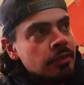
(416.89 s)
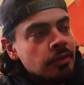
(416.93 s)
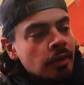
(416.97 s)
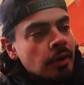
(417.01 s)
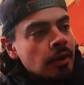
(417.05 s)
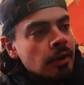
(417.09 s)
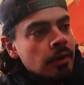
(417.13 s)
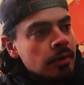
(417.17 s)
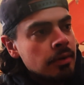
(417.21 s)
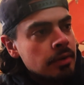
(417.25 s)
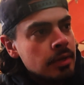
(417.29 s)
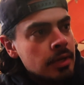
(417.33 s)

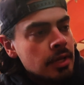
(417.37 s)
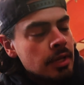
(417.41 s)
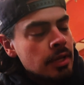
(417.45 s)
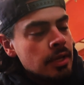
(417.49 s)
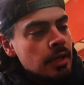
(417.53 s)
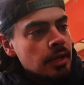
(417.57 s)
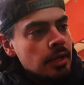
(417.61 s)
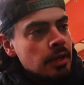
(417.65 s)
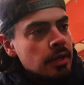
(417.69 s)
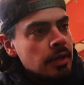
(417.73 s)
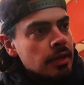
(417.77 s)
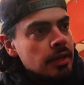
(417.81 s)
So
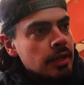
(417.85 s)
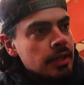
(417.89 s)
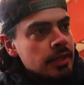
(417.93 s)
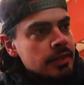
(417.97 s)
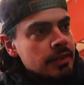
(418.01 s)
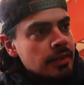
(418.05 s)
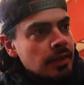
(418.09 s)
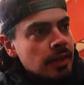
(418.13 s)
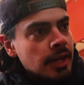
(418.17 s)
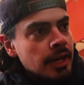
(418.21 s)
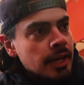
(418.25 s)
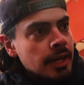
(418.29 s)

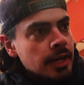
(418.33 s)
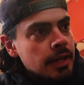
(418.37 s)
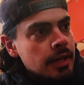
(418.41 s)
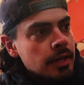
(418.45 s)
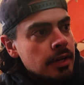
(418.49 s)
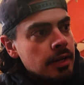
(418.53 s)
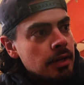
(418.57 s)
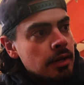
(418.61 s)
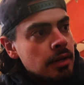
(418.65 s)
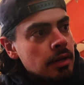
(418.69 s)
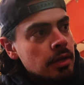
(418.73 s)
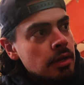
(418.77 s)
it's
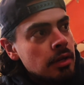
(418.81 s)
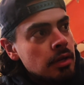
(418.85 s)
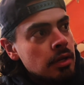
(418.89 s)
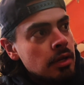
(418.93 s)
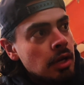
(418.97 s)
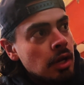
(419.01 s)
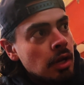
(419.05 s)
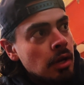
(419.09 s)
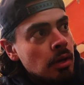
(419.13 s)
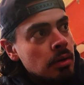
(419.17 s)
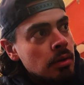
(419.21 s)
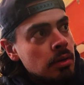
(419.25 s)
like,
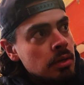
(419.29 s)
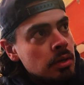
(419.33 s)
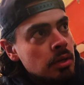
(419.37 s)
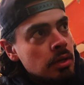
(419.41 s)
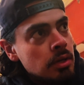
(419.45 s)
it